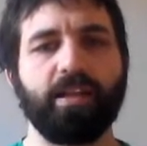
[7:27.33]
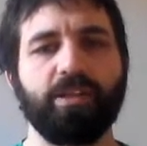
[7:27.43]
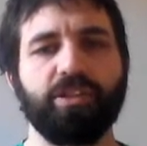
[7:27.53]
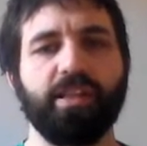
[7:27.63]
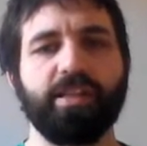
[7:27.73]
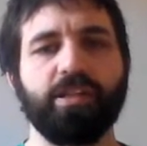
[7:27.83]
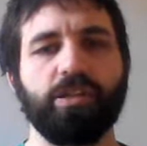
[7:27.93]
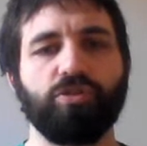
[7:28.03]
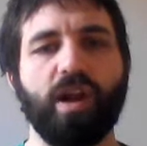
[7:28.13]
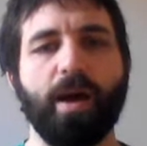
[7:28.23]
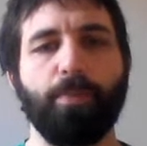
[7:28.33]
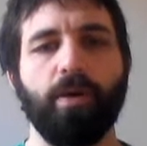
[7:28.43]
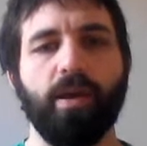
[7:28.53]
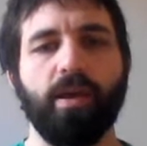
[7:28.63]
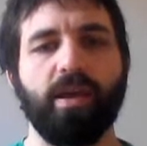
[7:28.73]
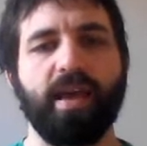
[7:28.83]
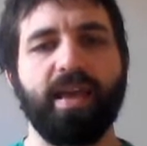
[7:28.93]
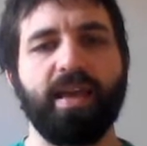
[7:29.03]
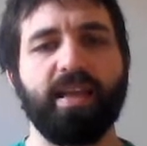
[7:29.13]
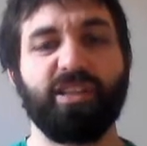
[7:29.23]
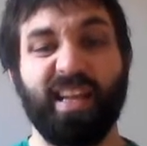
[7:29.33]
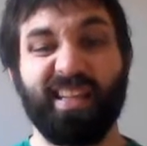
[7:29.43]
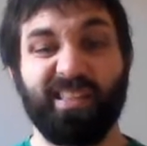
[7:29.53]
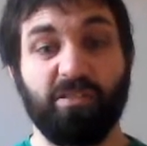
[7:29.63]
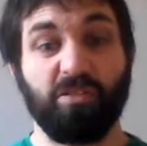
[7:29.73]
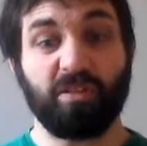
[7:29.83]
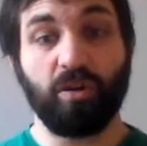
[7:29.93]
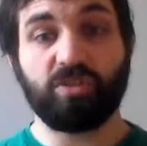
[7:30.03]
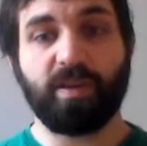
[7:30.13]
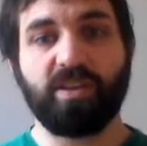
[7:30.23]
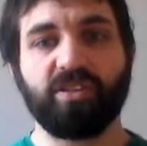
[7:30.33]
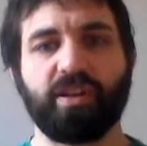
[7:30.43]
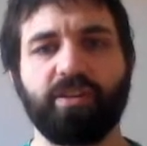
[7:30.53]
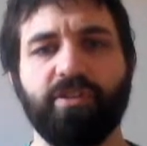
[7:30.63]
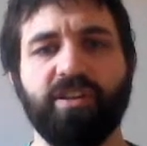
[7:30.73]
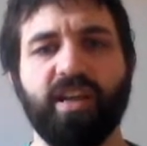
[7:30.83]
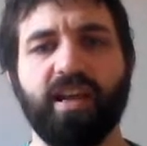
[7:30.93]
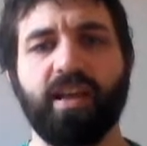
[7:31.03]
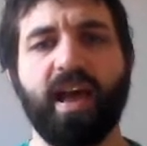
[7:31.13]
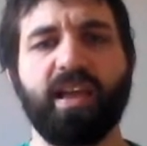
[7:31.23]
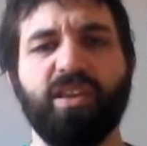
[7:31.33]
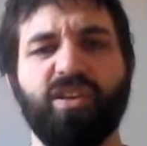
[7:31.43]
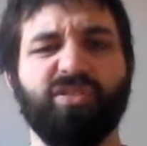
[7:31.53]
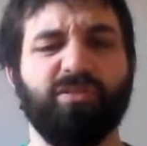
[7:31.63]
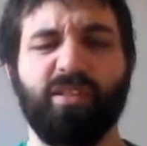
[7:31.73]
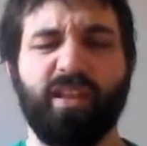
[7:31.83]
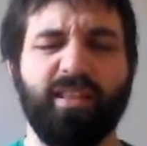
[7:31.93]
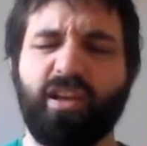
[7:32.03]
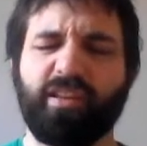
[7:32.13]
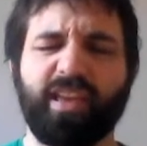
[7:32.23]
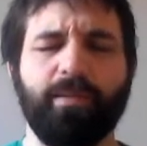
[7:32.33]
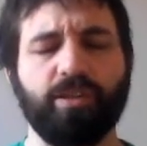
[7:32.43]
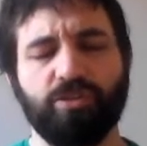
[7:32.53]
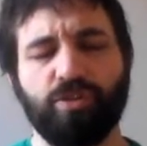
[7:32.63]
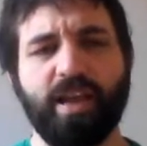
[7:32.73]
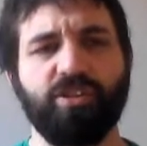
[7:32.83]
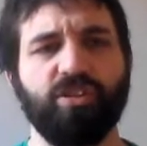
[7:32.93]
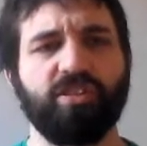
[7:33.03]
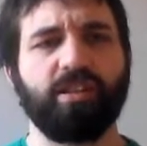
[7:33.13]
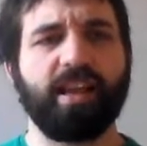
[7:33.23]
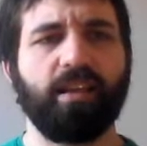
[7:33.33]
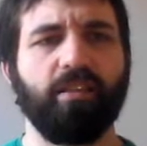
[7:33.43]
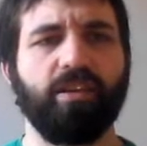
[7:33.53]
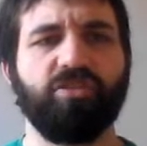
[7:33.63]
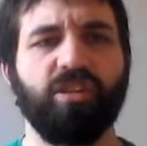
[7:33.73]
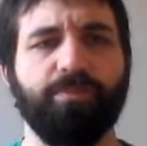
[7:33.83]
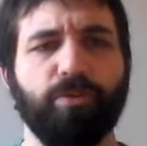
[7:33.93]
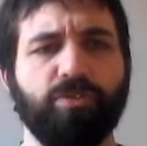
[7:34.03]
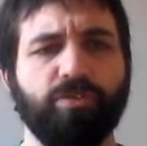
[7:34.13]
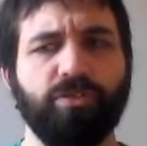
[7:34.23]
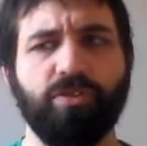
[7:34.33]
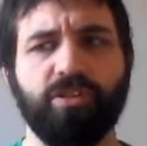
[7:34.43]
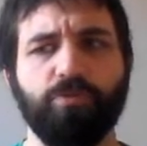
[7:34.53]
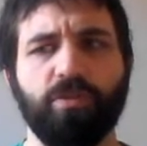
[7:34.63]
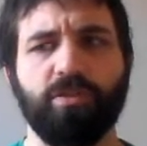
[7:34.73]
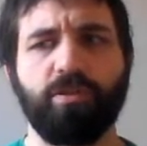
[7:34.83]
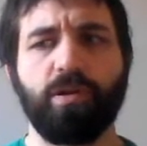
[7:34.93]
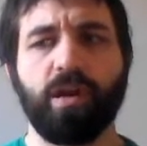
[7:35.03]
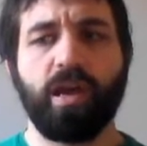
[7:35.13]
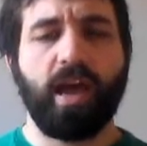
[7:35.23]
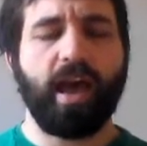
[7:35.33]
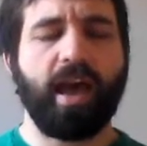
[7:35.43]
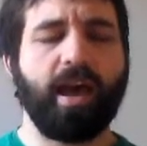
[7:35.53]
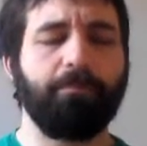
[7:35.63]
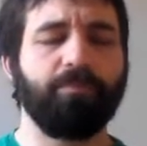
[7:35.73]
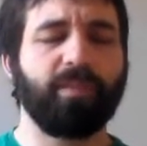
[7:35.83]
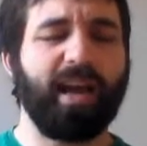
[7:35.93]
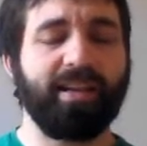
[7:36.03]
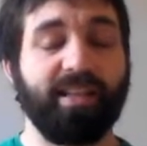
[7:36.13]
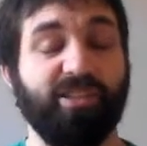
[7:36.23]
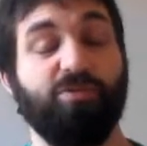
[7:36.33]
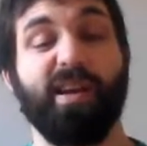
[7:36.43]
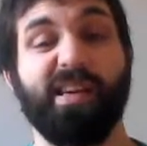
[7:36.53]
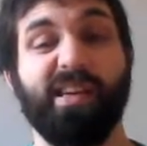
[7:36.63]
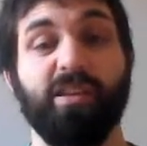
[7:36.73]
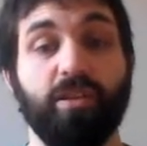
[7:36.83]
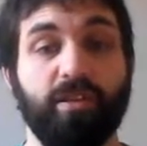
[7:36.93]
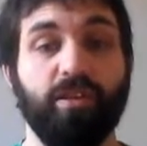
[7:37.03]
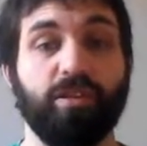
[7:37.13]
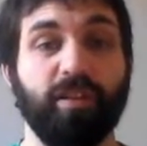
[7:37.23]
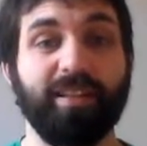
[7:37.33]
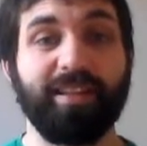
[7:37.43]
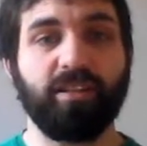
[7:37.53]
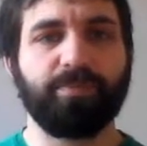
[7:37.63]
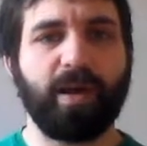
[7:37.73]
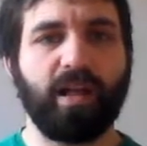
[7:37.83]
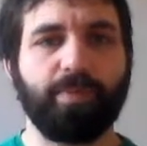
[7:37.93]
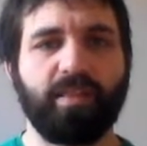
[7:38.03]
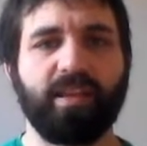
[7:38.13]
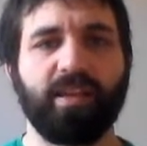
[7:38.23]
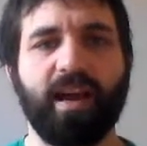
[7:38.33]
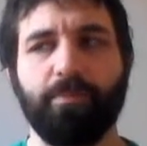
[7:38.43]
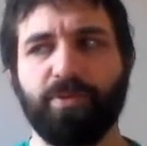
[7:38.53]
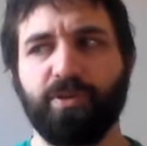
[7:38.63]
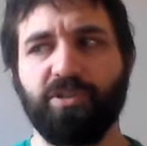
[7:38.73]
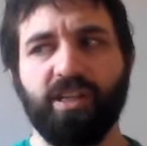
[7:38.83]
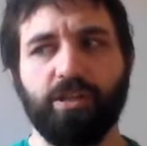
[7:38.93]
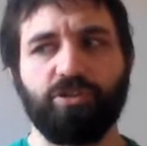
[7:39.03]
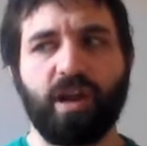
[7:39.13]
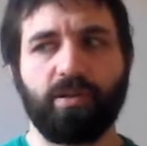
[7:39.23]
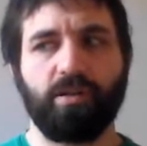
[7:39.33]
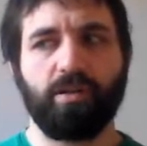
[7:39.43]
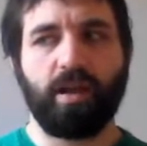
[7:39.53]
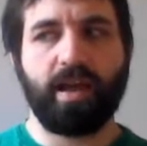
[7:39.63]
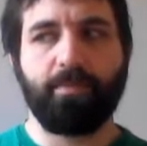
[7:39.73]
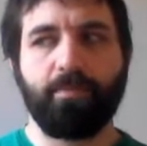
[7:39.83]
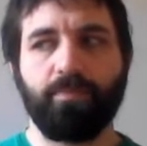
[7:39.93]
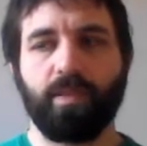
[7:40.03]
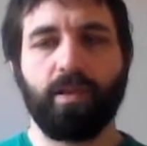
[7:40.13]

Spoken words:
Chill and Trap, it can also be used as a shrink creature, used in the early game to trade, just like the Zulaput Duelist would do. And it's quite a useful little spell, but I think out between Chill and Trap and